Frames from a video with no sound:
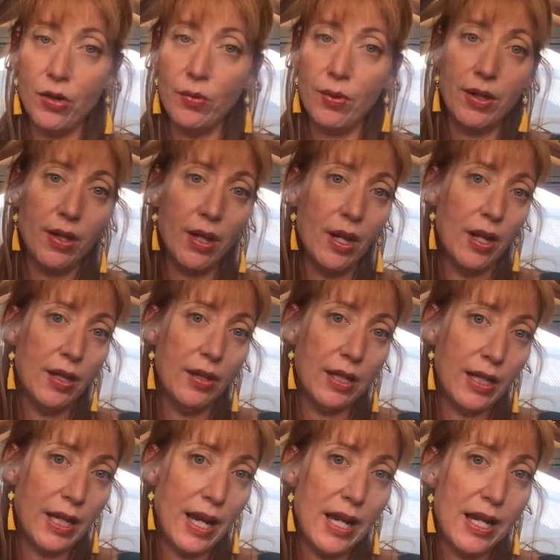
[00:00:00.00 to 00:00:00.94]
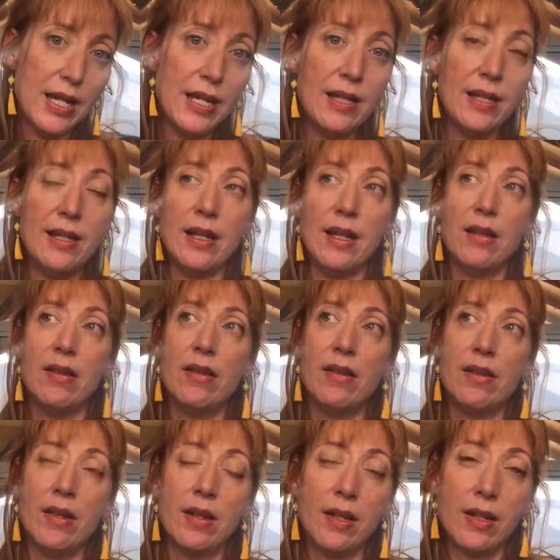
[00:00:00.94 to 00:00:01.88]
with the kids and
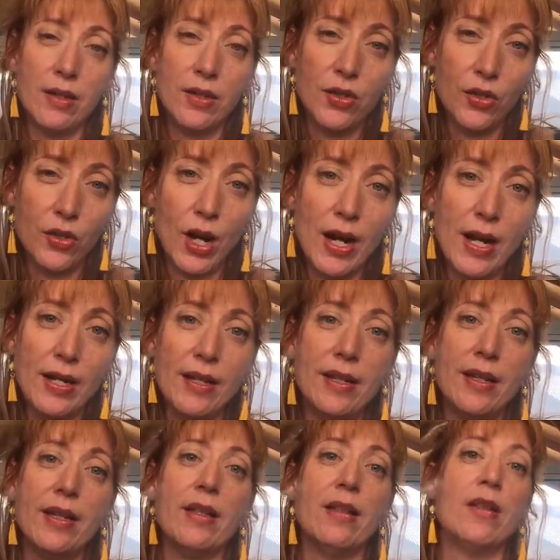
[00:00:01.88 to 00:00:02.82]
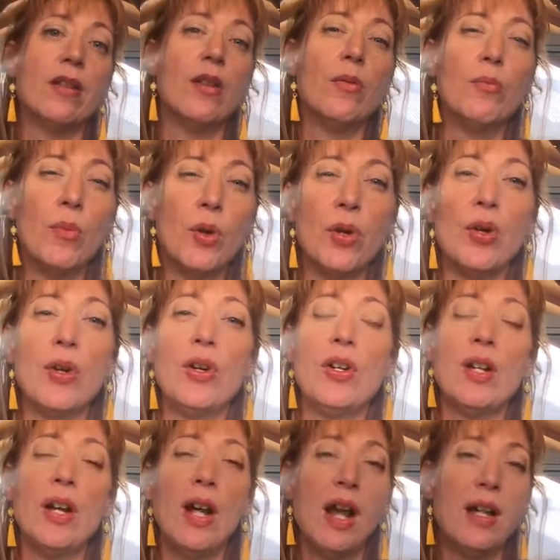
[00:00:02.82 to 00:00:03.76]
the stress and
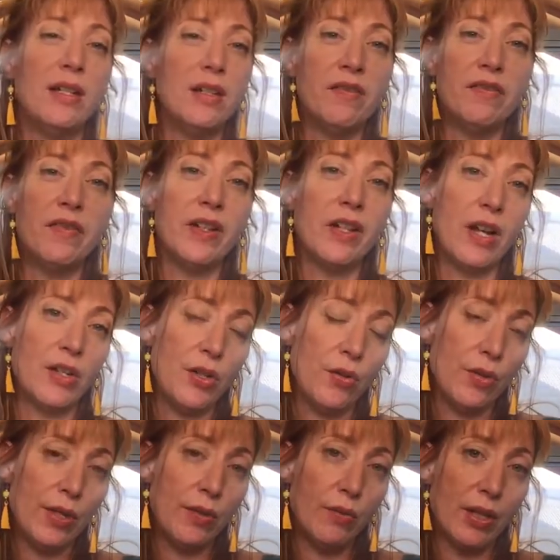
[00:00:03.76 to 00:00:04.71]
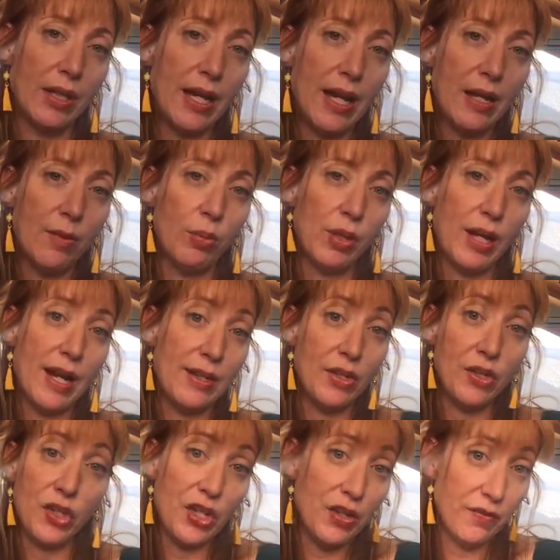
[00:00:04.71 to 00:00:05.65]
mood. Didn't feel like she was really in a
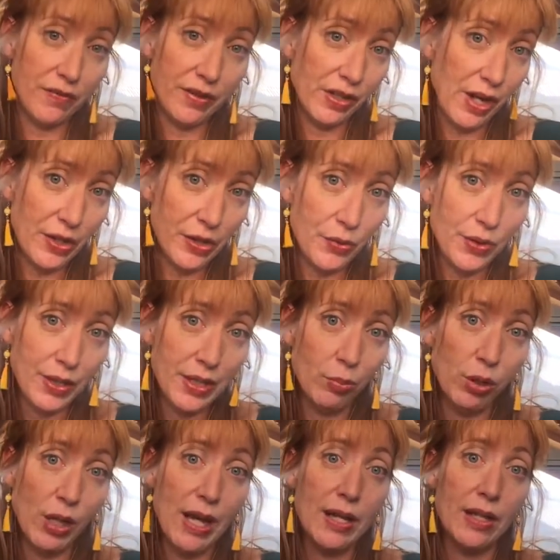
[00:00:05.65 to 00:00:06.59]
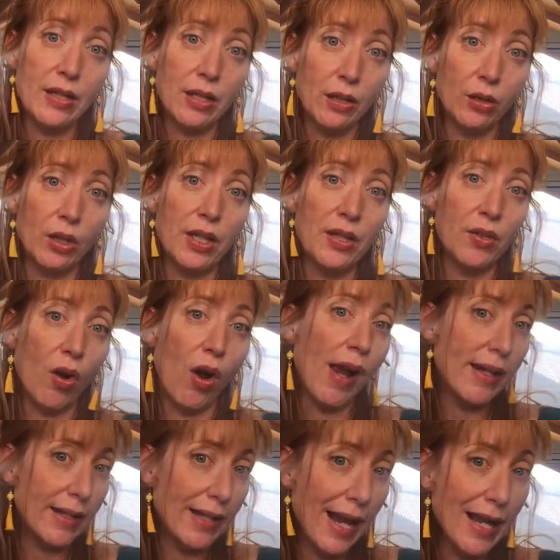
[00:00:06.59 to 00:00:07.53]
place, and she didn't feel like she was in a place to look at
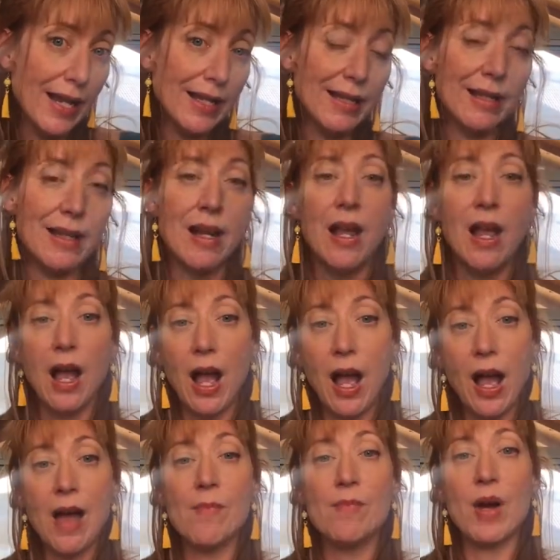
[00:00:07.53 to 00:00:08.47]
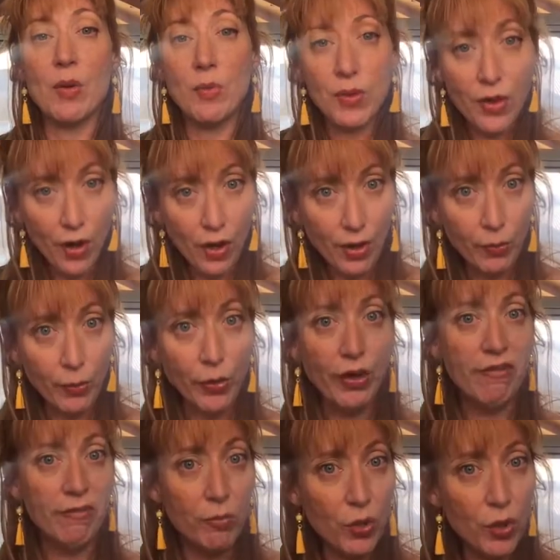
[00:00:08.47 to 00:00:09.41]
diet yet. But with her
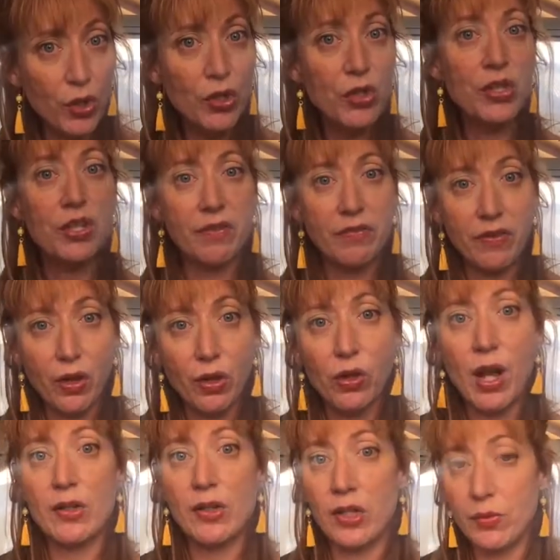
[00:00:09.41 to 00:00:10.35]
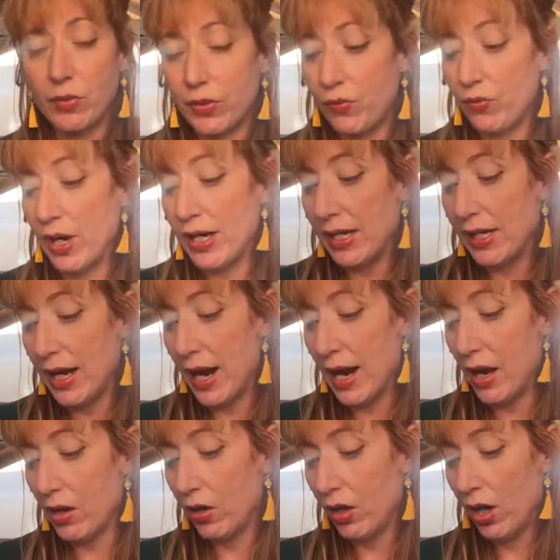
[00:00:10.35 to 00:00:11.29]
improved mood, she felt like she was ready
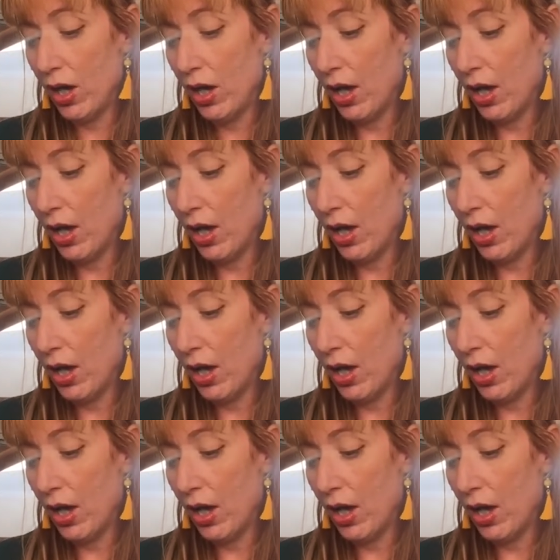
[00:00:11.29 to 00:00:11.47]
now